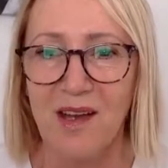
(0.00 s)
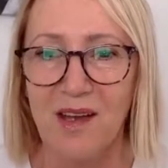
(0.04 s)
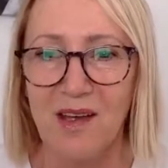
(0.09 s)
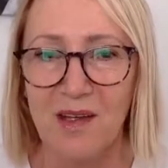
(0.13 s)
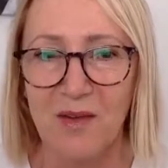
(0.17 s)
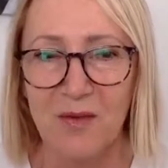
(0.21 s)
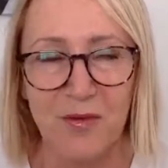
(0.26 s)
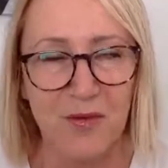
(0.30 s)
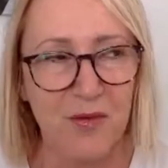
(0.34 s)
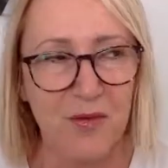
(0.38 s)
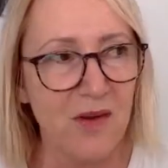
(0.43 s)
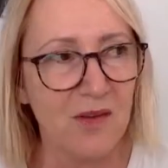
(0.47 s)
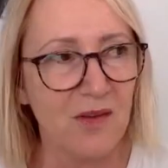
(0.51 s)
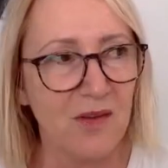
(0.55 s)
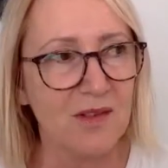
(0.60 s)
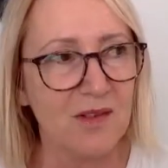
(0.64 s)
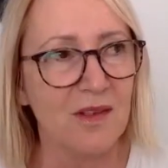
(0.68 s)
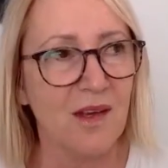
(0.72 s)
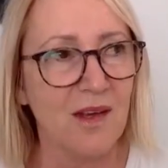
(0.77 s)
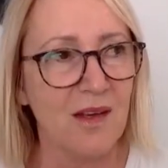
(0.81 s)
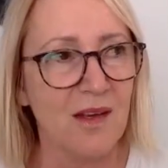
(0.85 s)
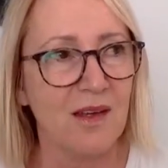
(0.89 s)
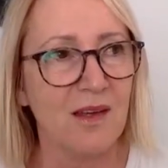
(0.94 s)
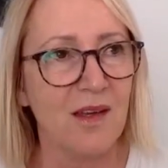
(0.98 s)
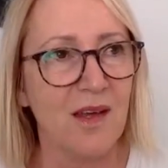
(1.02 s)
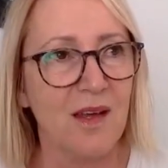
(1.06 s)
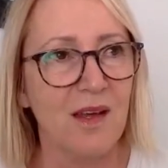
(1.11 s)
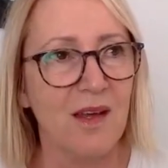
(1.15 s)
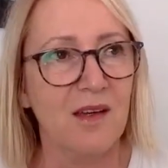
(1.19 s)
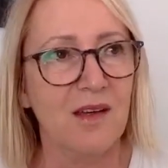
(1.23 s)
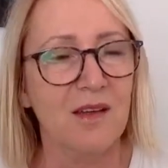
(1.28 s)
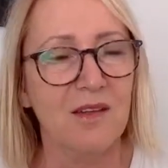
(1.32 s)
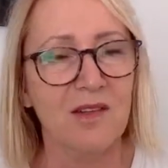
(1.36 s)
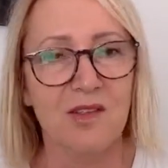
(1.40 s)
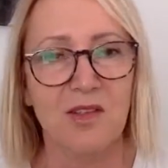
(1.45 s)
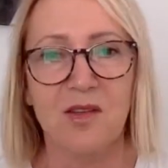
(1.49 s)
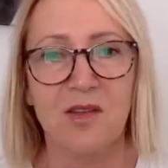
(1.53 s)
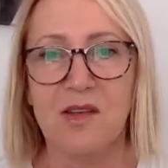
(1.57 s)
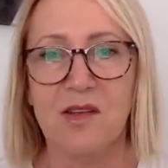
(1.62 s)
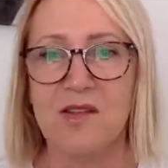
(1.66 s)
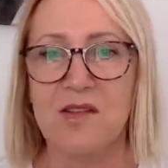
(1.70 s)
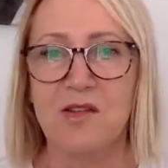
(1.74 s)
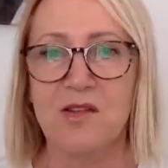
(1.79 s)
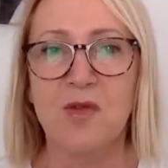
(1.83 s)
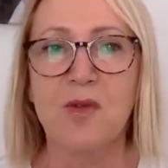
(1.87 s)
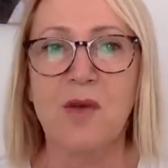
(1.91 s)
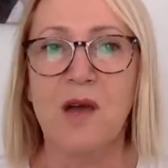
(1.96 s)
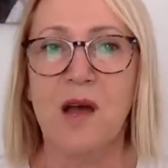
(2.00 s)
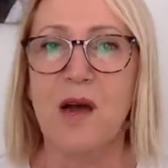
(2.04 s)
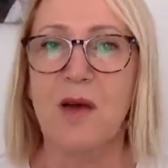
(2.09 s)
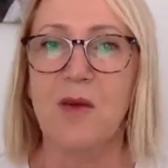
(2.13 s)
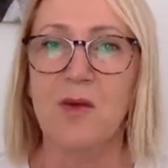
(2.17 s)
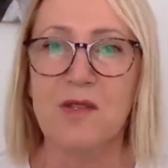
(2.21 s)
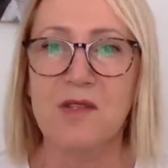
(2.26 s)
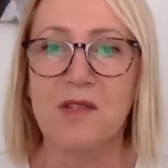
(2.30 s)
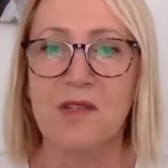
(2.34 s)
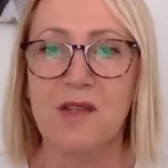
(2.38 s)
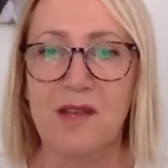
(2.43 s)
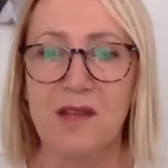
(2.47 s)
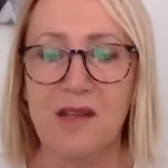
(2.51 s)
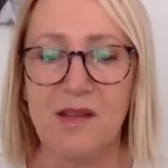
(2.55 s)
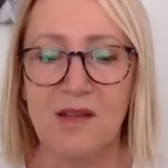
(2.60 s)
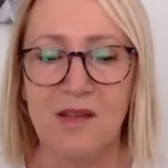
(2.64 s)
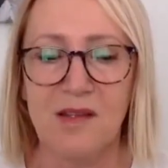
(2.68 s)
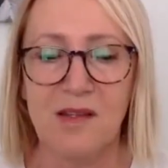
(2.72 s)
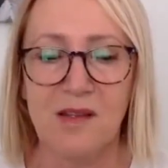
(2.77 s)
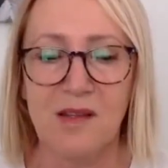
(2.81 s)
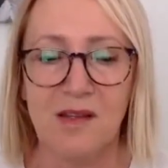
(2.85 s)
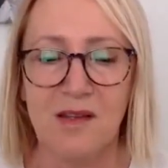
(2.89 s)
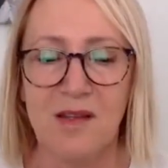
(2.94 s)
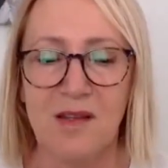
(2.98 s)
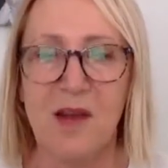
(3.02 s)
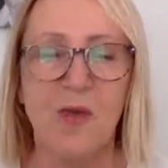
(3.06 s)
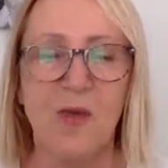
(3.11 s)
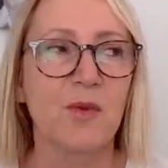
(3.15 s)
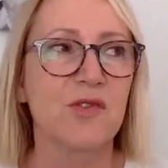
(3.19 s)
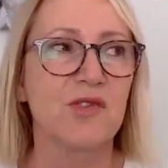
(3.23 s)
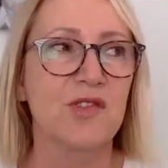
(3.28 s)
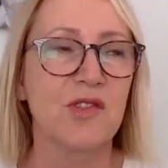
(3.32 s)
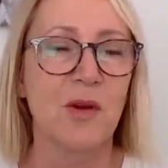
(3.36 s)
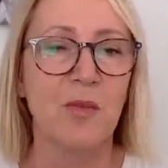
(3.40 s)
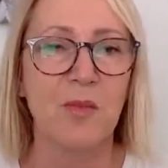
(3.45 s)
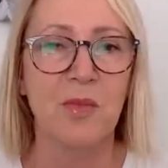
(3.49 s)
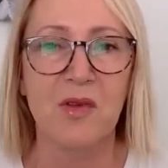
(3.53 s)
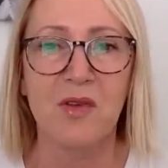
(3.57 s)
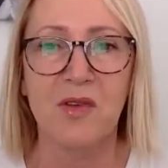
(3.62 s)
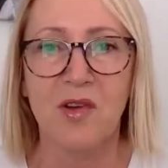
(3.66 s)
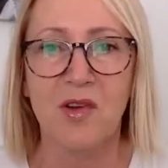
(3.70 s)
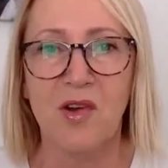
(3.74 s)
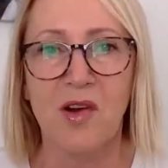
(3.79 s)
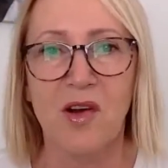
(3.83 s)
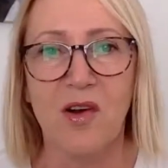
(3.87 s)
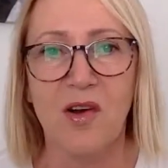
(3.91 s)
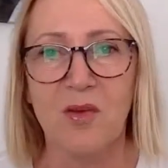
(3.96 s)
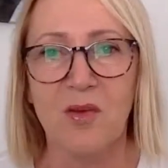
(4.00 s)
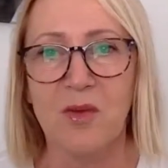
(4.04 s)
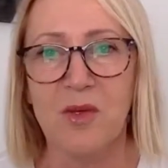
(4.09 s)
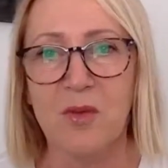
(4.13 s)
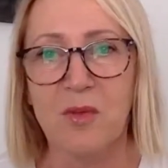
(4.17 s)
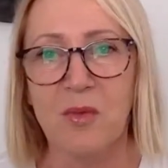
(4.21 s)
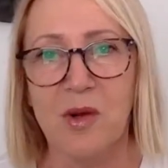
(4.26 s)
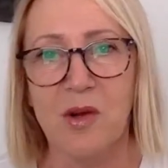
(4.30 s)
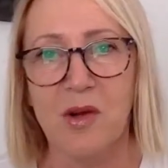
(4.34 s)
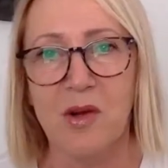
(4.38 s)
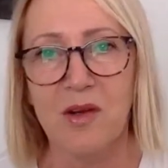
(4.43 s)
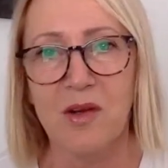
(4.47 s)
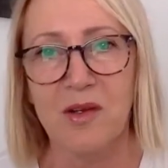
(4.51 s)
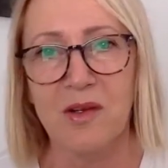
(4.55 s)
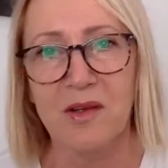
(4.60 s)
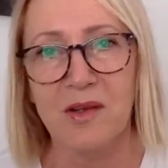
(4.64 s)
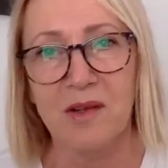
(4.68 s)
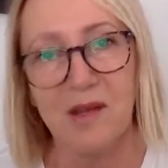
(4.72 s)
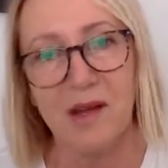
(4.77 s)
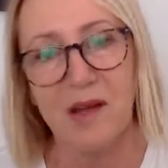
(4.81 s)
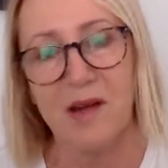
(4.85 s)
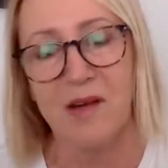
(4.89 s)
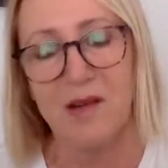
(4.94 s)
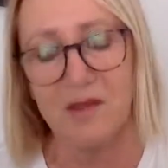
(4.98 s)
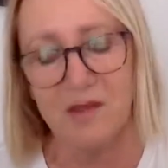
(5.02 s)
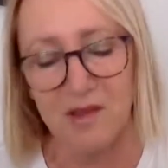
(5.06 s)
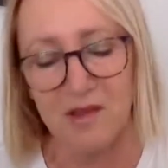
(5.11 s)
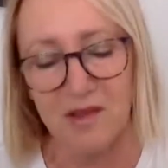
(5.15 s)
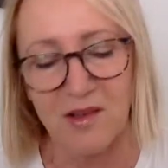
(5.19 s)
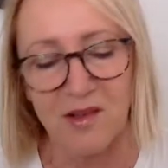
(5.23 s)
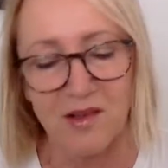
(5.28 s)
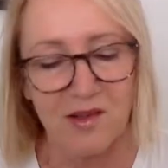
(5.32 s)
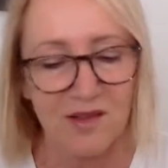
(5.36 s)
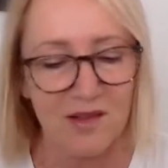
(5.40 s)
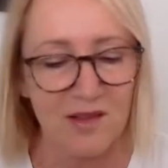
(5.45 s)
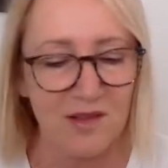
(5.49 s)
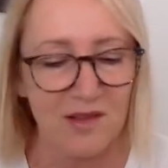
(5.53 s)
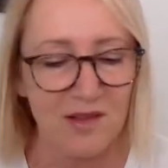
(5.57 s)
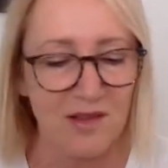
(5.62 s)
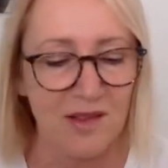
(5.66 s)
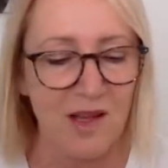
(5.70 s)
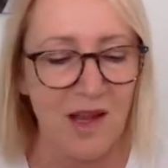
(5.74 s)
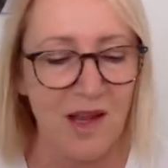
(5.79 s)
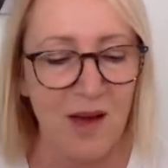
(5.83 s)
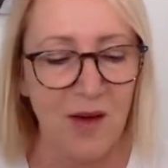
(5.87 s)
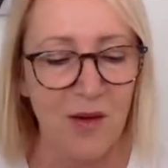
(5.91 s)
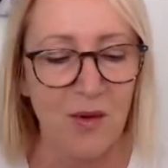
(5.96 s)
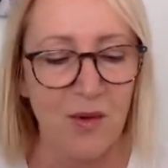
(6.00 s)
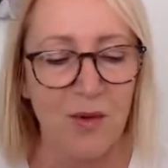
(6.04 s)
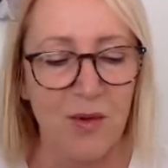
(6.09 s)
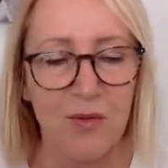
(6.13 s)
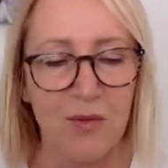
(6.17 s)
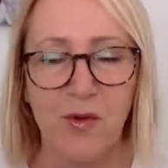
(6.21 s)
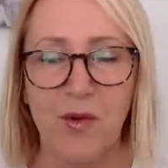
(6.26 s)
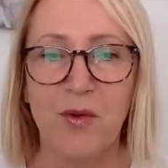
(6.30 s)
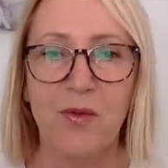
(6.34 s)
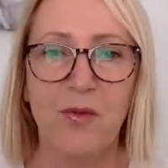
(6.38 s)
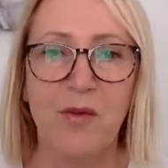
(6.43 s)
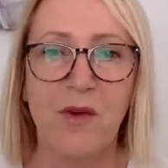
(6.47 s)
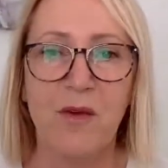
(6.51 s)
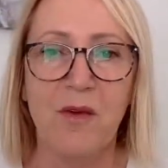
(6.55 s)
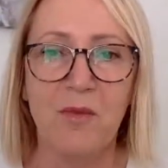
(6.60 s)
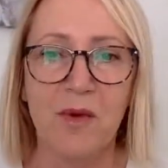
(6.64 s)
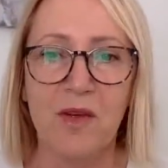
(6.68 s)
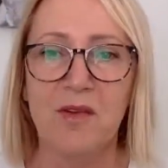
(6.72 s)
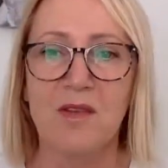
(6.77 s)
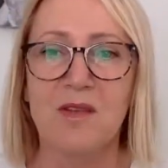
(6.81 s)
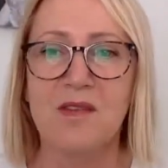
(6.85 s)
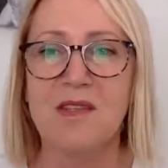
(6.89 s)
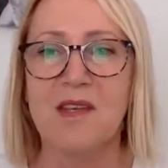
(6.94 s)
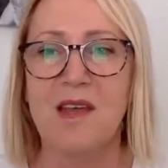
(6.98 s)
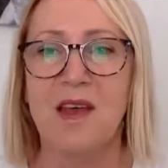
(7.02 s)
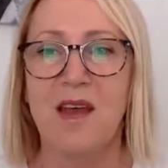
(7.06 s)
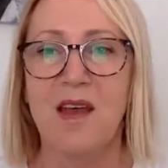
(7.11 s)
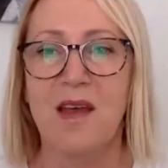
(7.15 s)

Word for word: It felt like it took us two hours to get there. Now we jump in the car, we're in Paarl in an, you know, an hour, 45 minutes.